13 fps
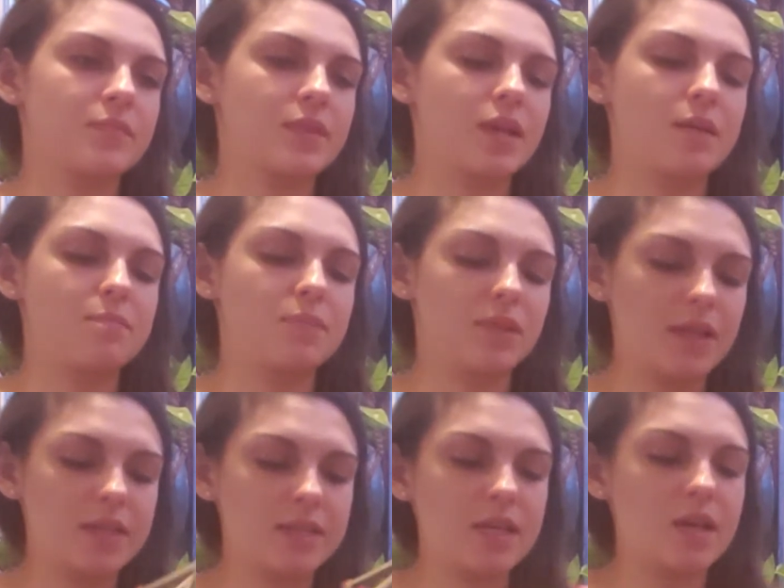A
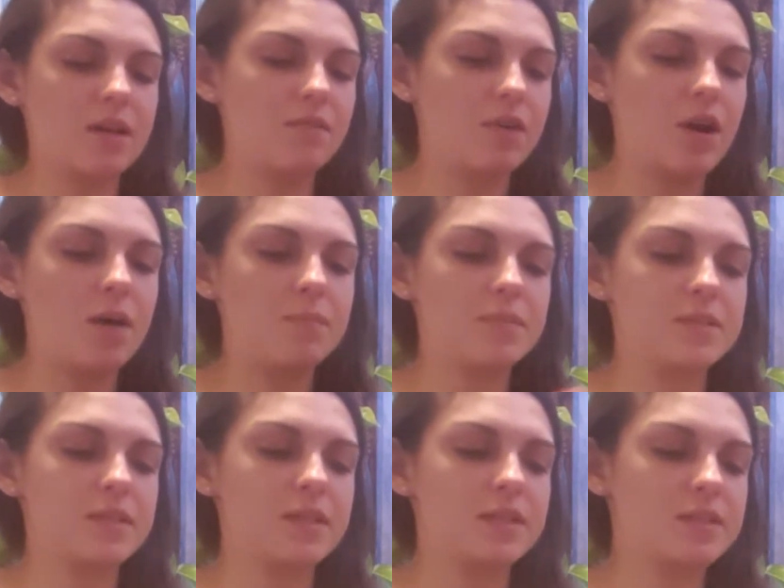blending of
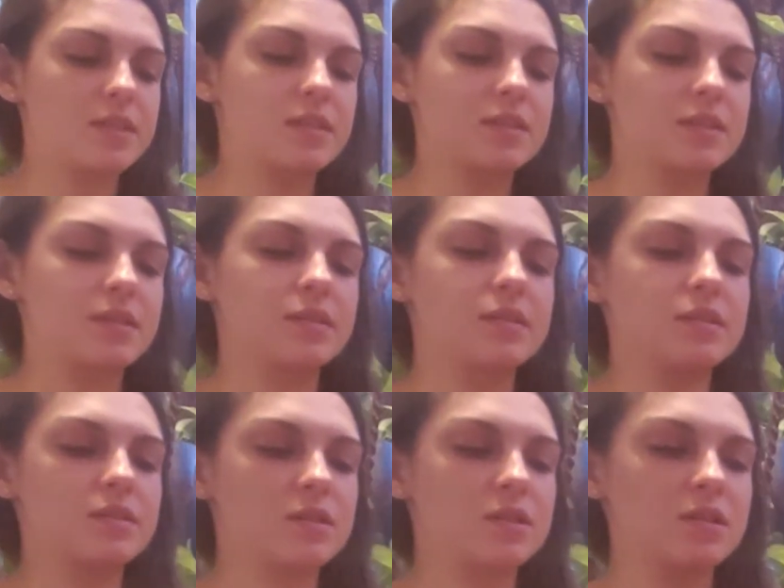opposites.
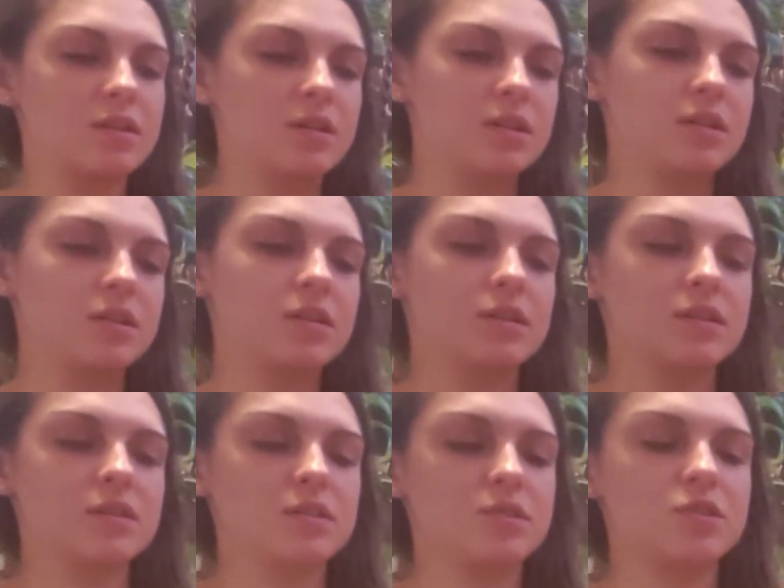
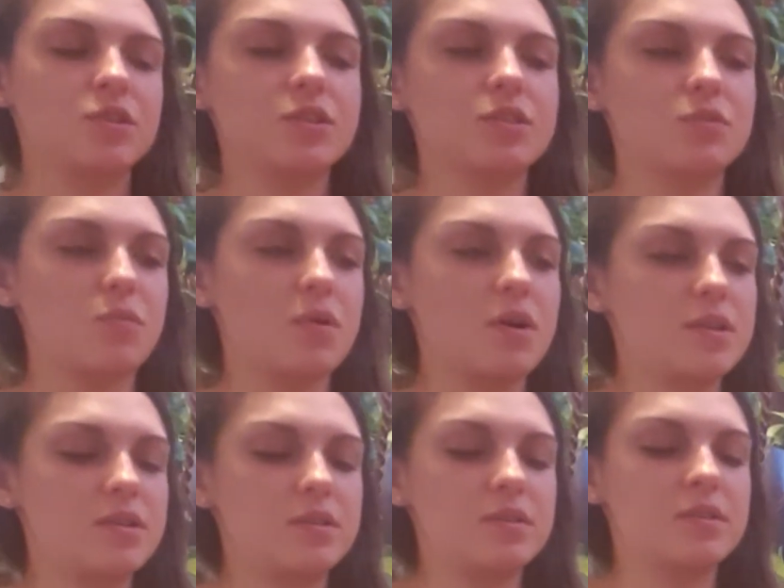Just
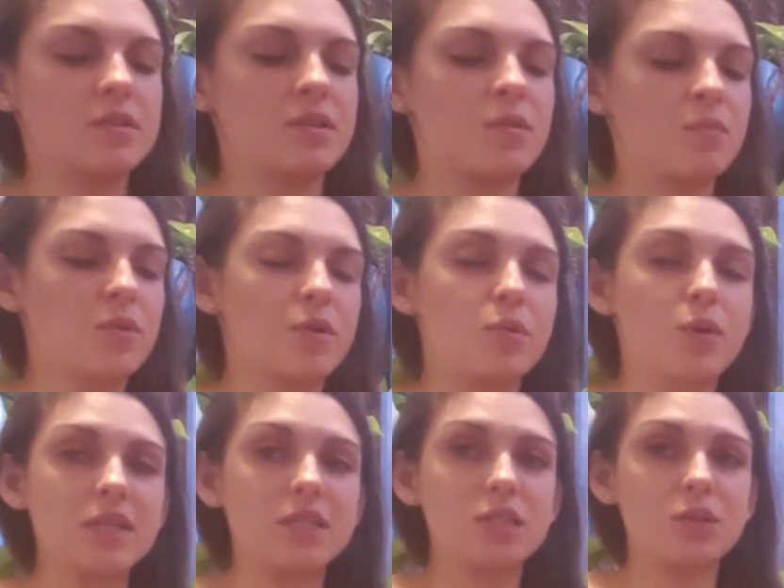one. We're
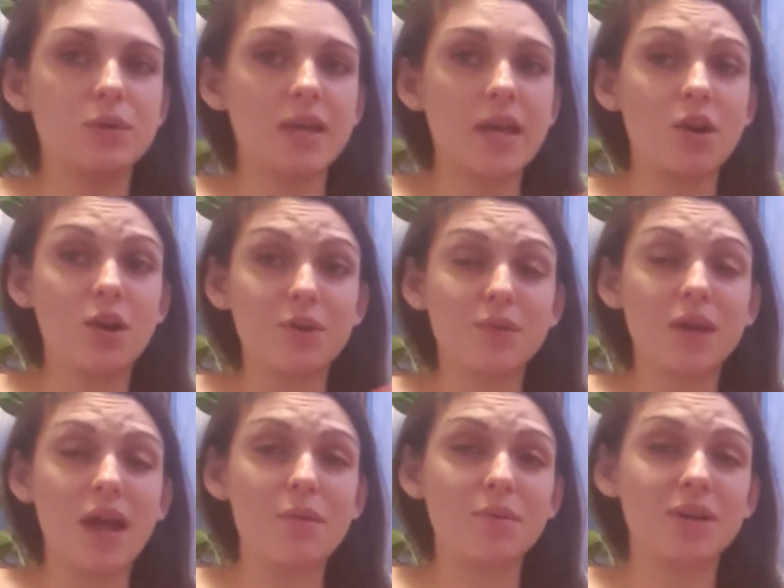going to get our
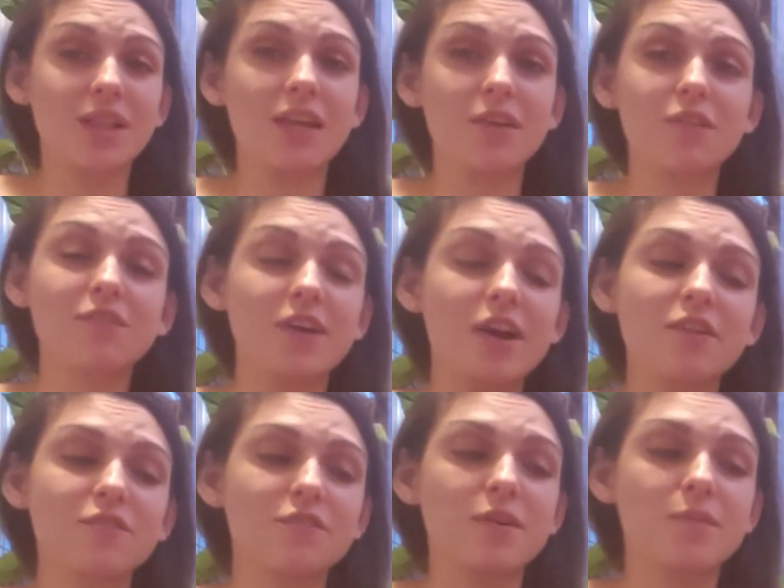
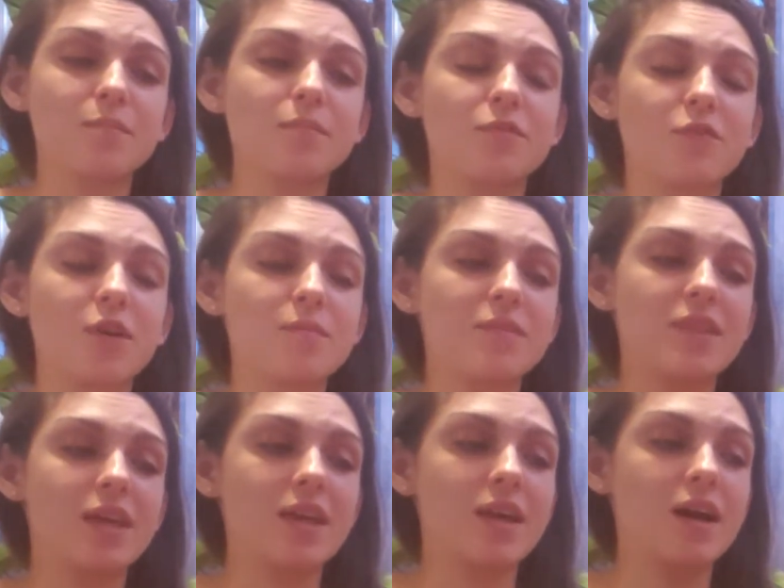clarifier from
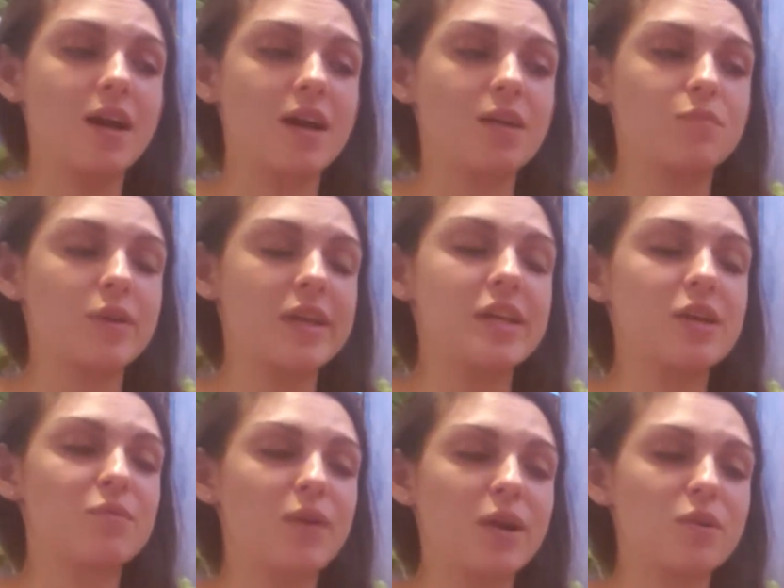the
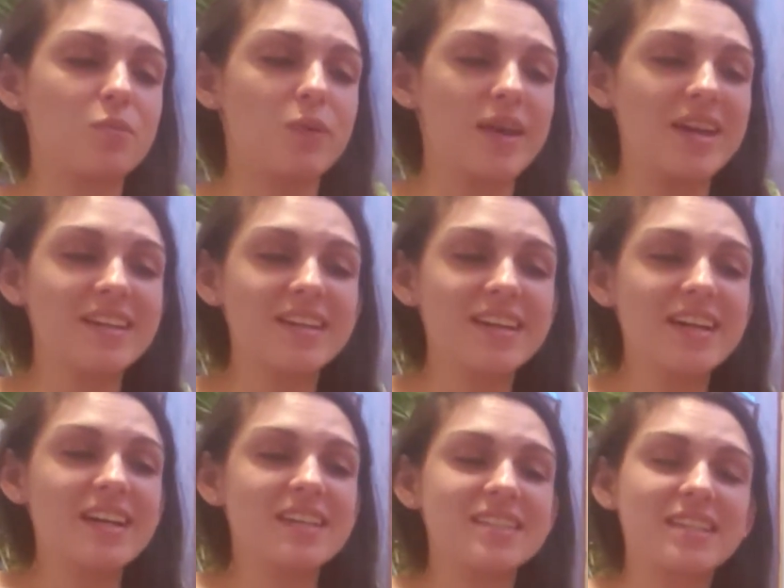Radiant Rider-Waite
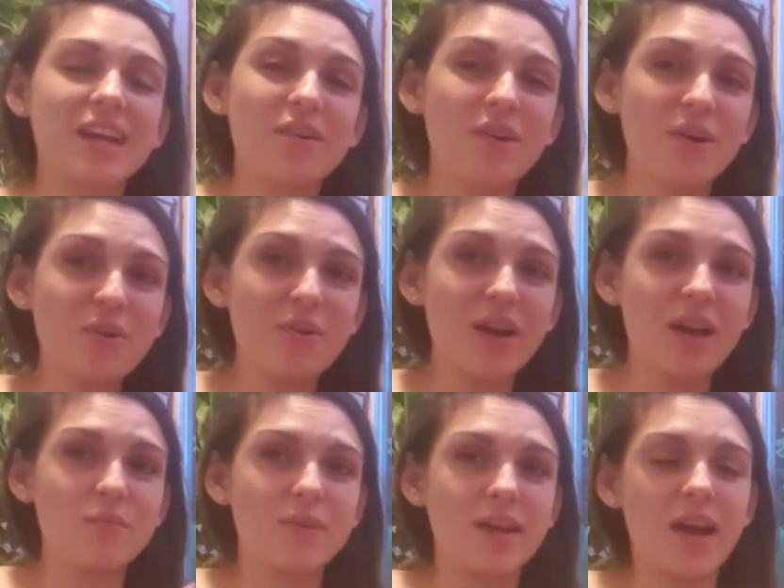Tarot,
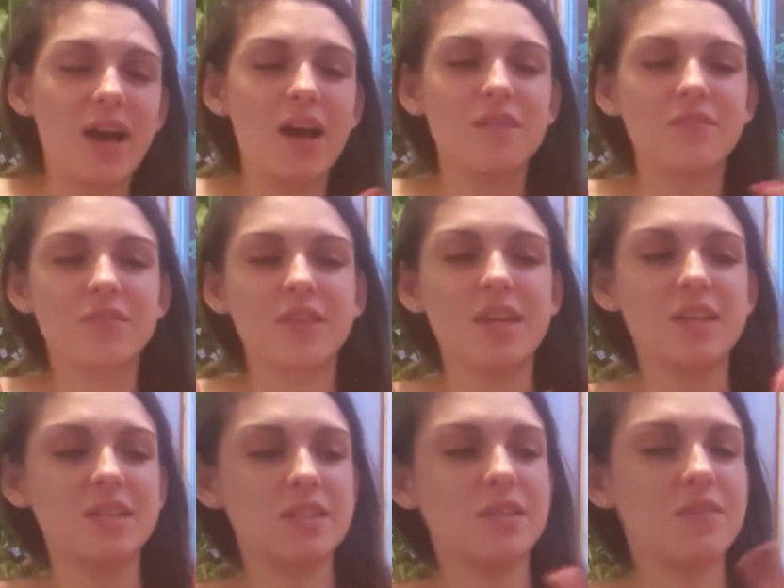and we have
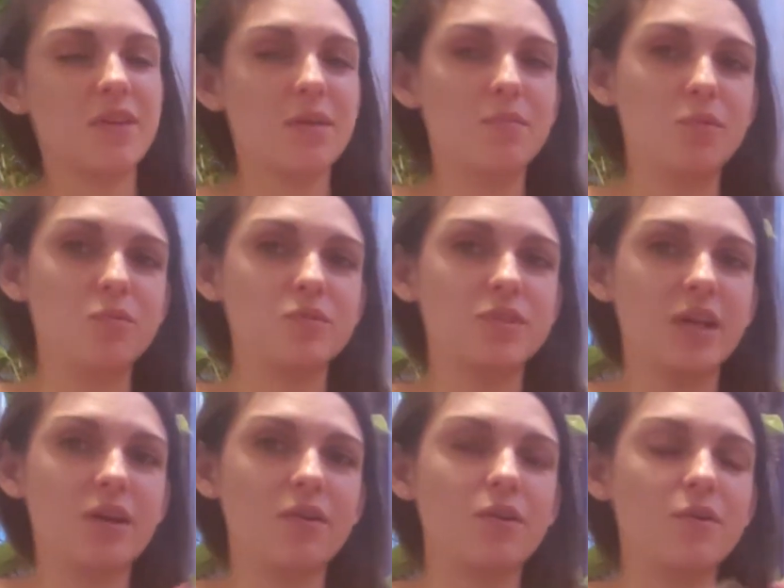the Deviant Moon
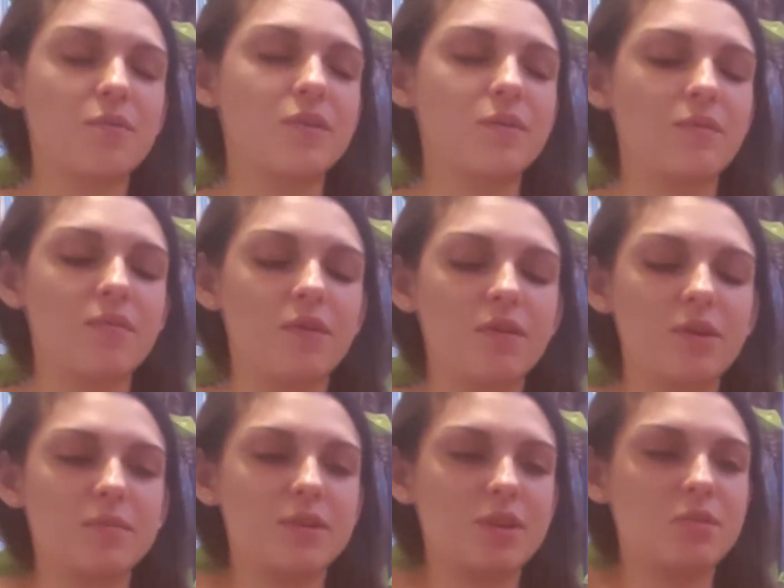Tarot that we've already
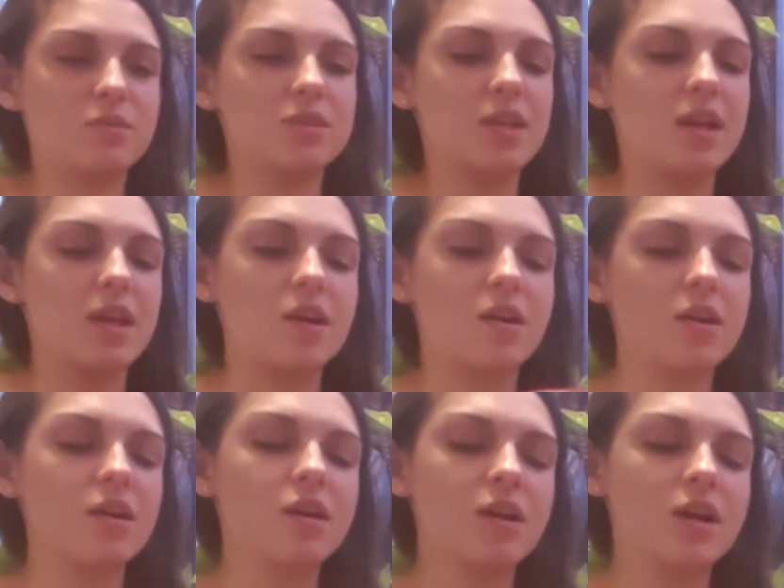been using
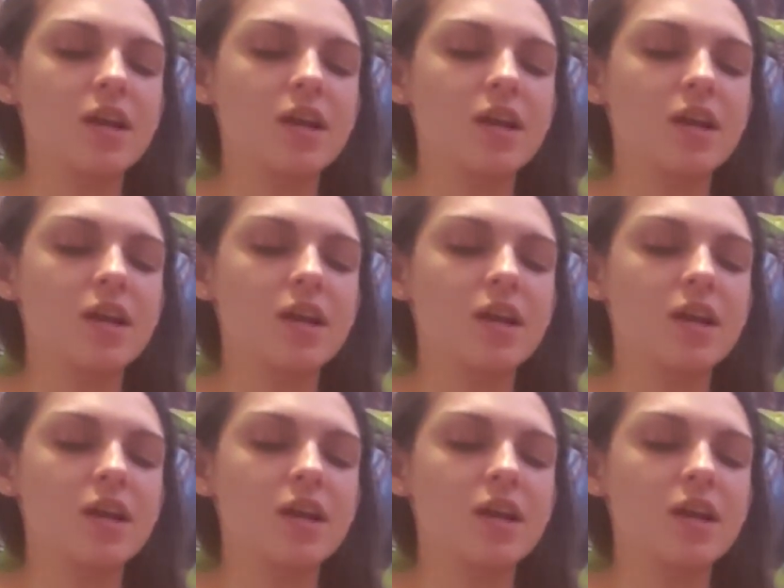here.